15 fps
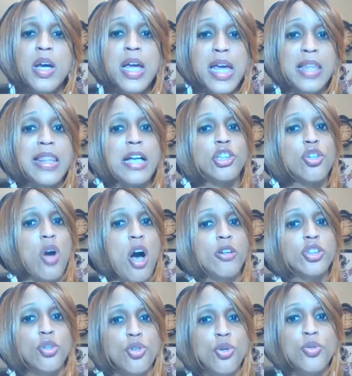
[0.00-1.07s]
and that you're
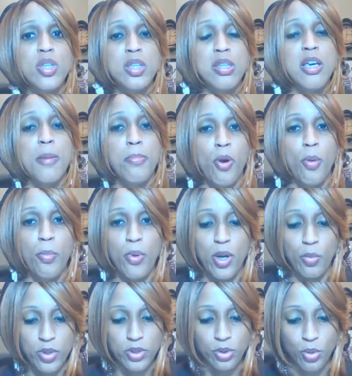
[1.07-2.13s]
also using the appropriate
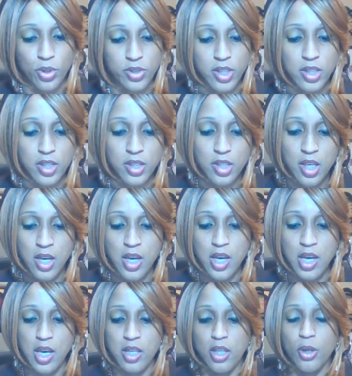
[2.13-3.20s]
resources
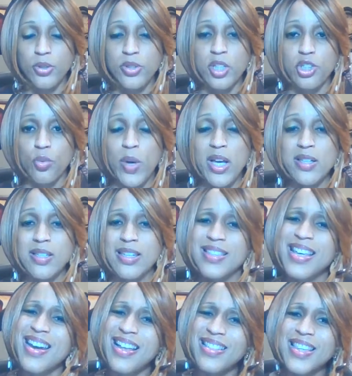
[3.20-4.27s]
in those situations.
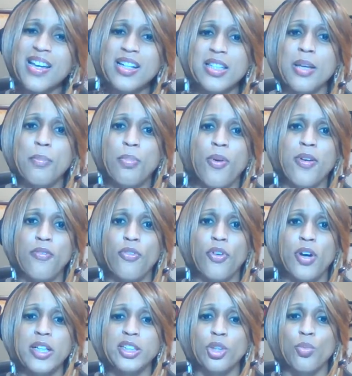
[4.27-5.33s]
And I think it's important for
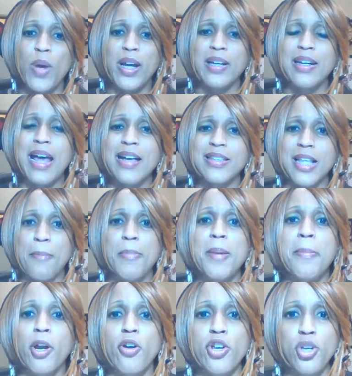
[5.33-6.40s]
us to recognize that
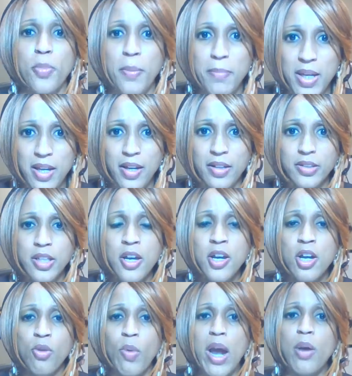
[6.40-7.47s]
people are human beings,
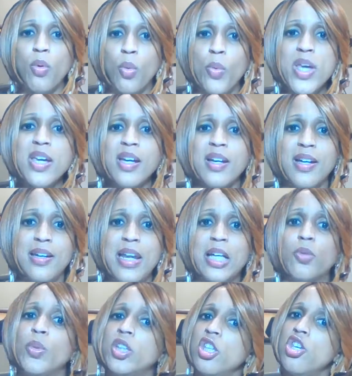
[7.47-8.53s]
right? When we can connect
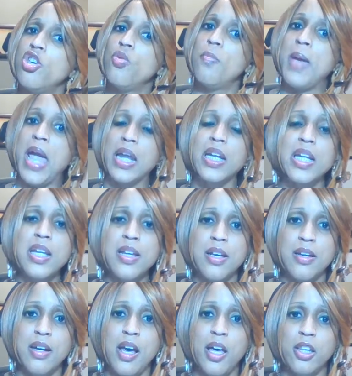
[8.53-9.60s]
with the humanity
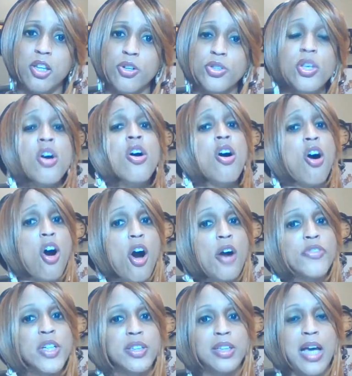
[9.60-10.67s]
in others,
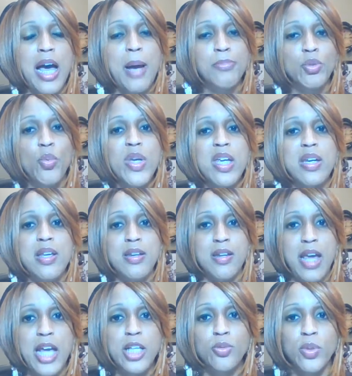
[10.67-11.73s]
oftentimes we can
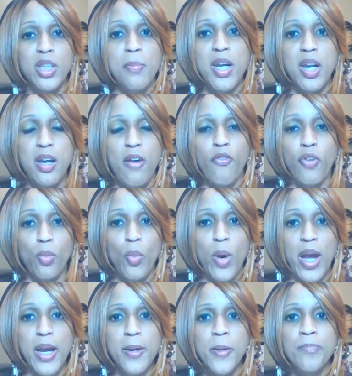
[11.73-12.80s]
engage with them in a different
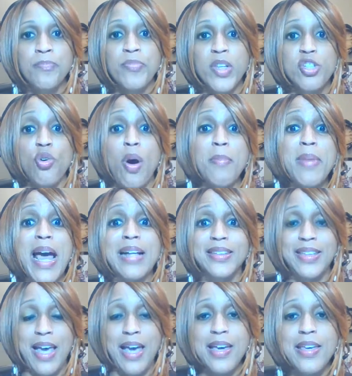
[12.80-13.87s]
way. So I'm not
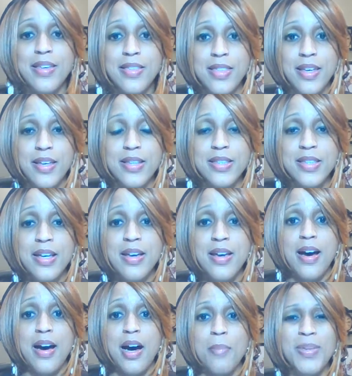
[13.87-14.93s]
taking this,
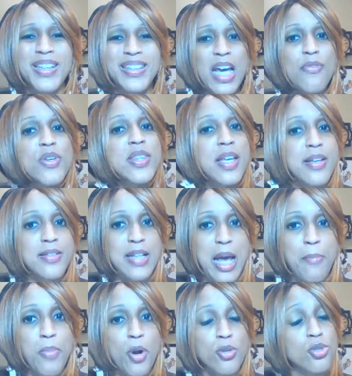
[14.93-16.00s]
because everything is
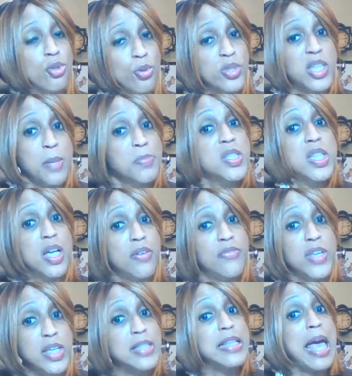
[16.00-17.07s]
not personal. Some stuff
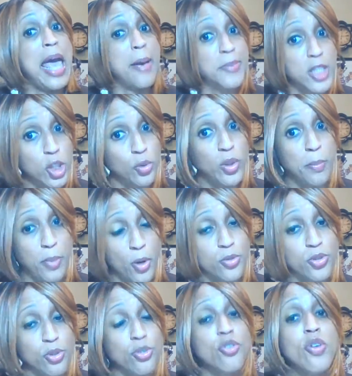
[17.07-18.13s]
is absolutely
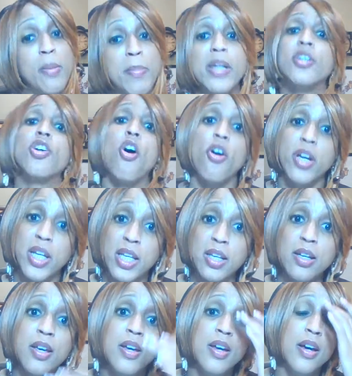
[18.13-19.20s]
personal. You have been targeted.
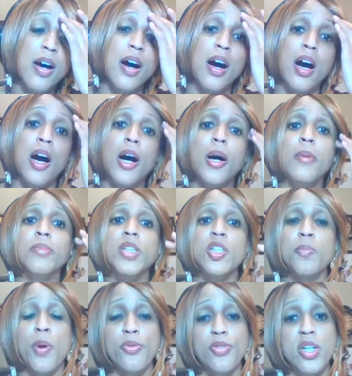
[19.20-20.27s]
This
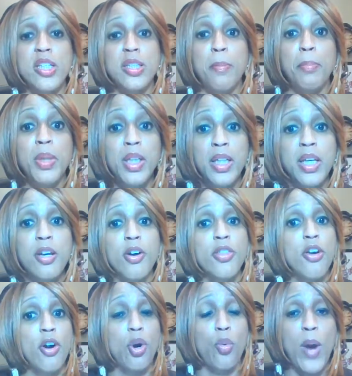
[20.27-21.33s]
person is a bully or
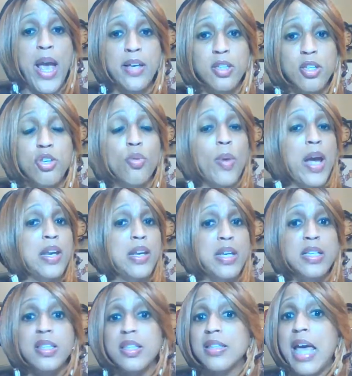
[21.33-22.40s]
they're harassing you, right? And
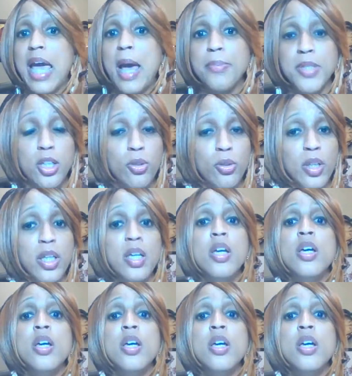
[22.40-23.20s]
this is absolutely